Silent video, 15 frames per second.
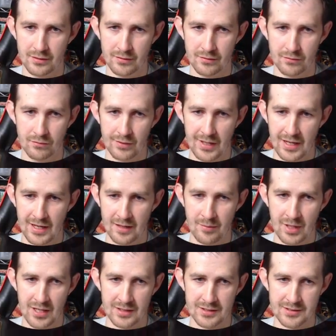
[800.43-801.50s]

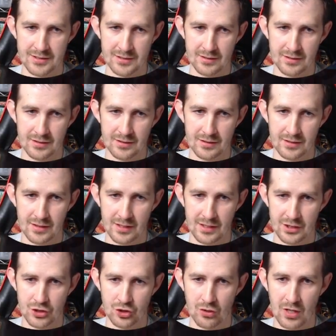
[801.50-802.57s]
reanimate an
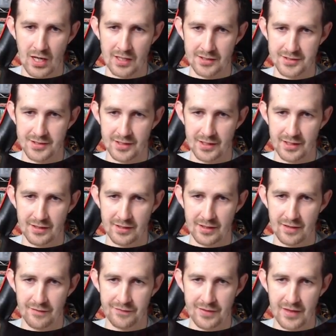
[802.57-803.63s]
Atraxa if they